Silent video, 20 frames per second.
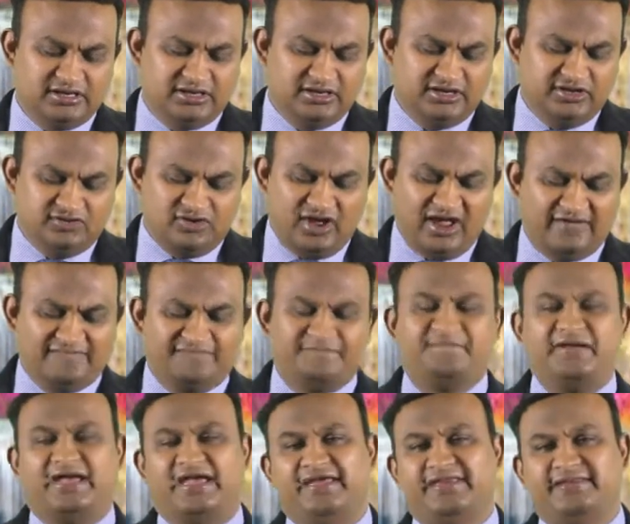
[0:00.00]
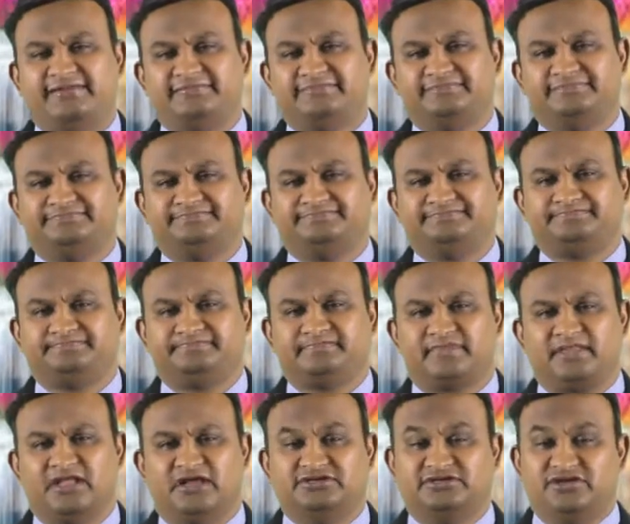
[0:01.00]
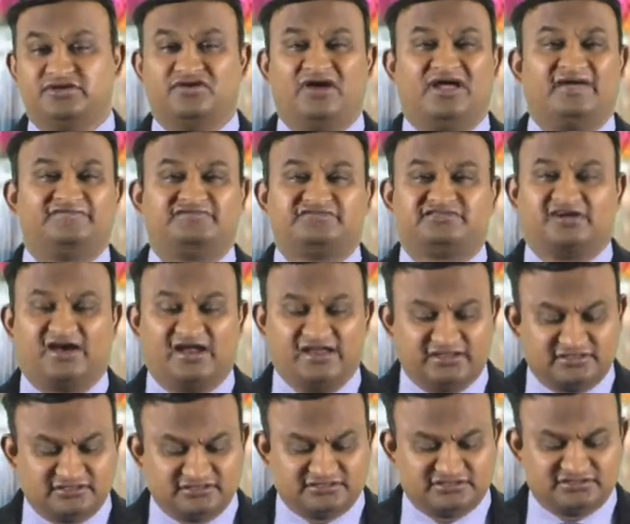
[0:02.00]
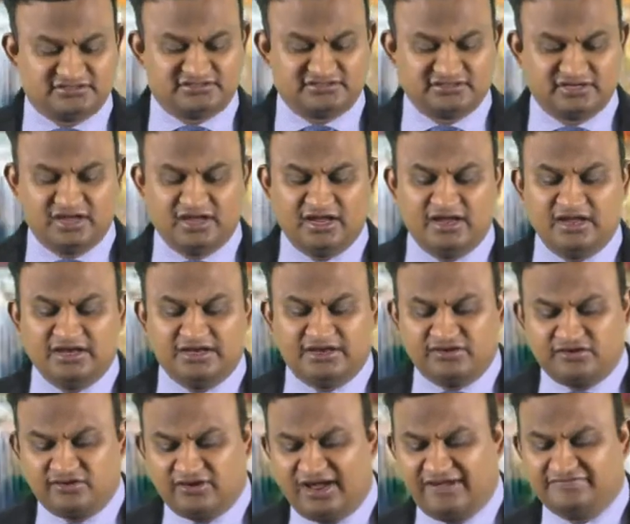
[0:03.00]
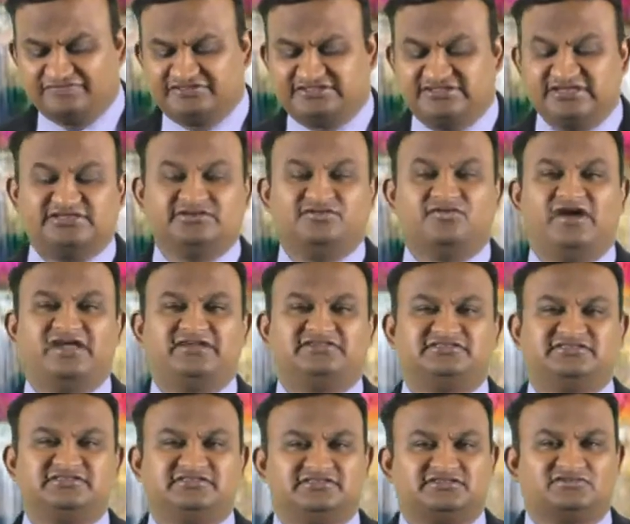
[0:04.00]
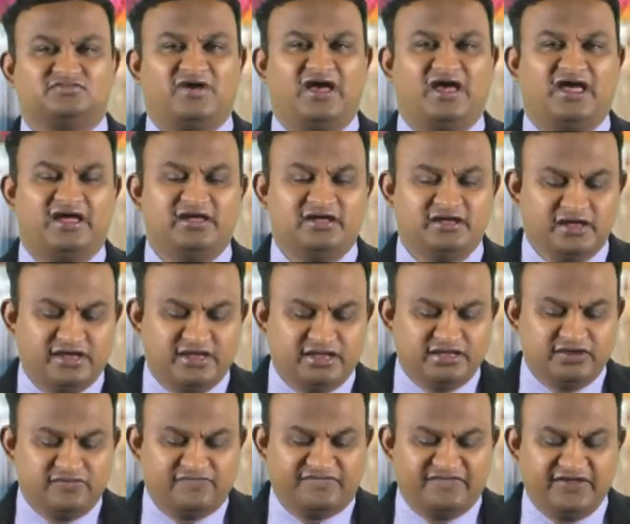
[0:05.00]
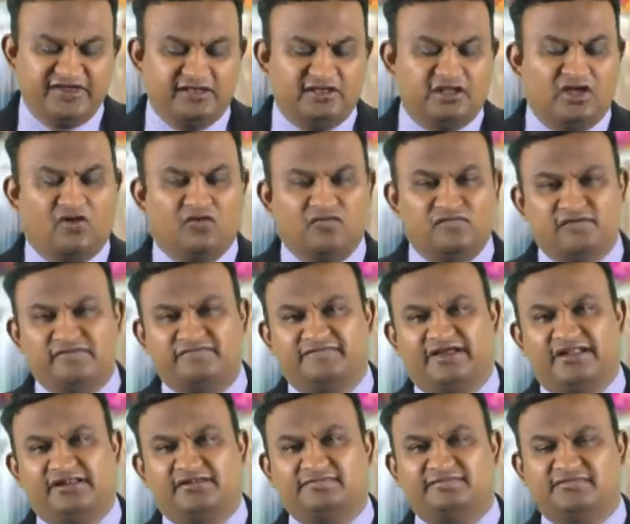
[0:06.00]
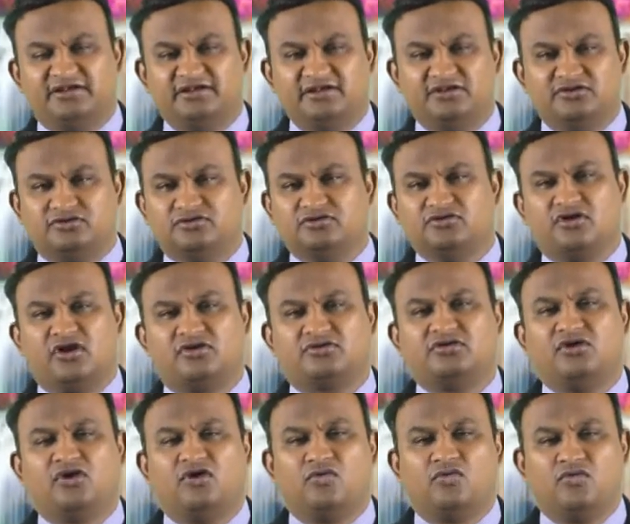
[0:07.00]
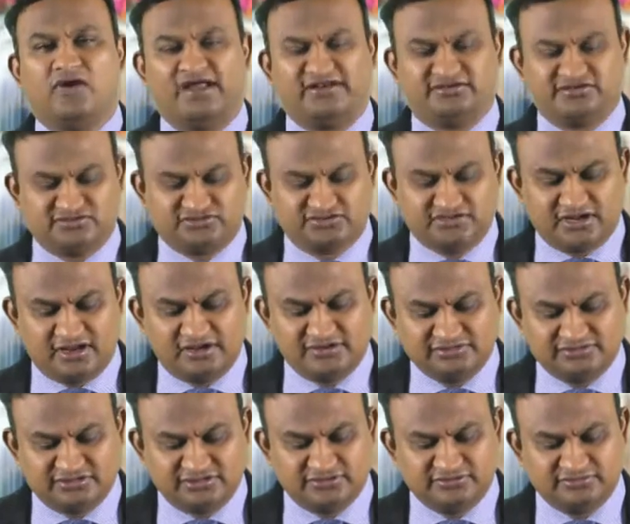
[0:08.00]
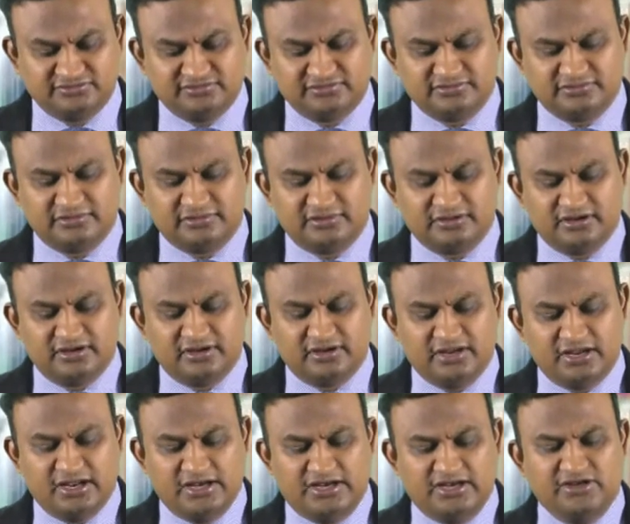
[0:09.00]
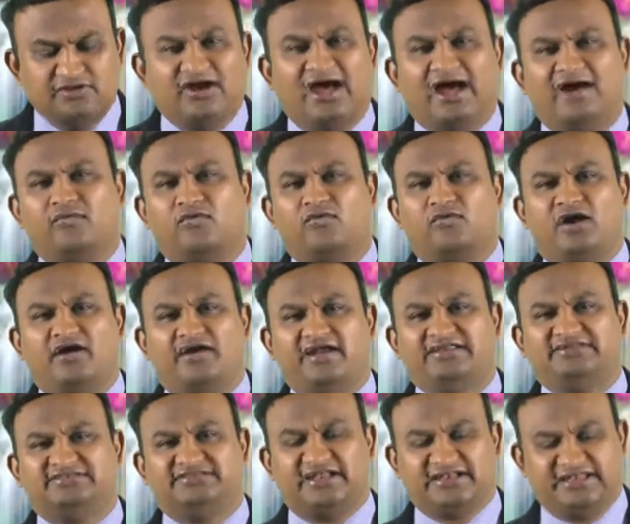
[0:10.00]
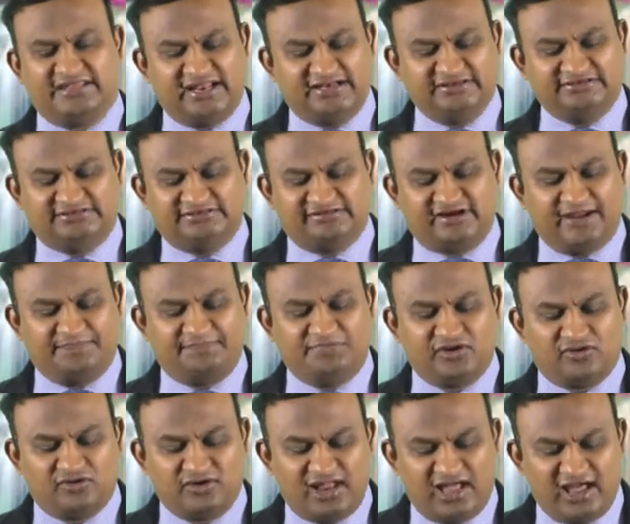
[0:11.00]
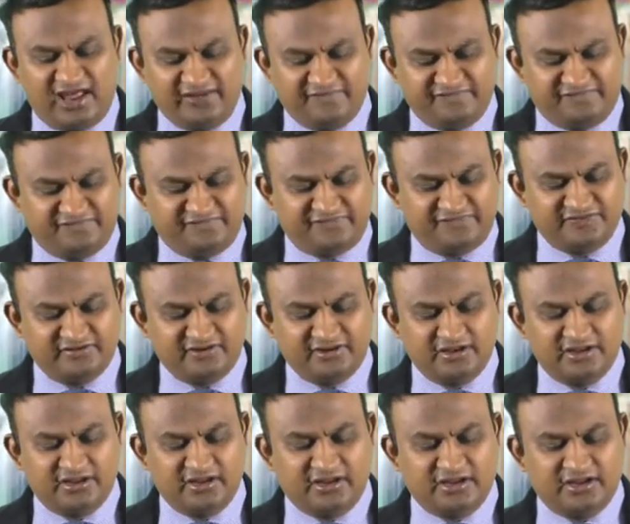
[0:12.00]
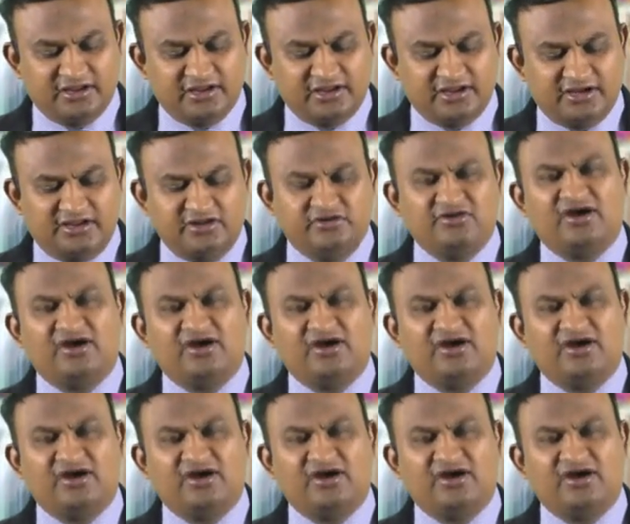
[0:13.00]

Do you have pain? Do you have trials? Do you have situations where you feel overwhelmed and you do not know where to turn to? Do you have worries that can trap your life? Do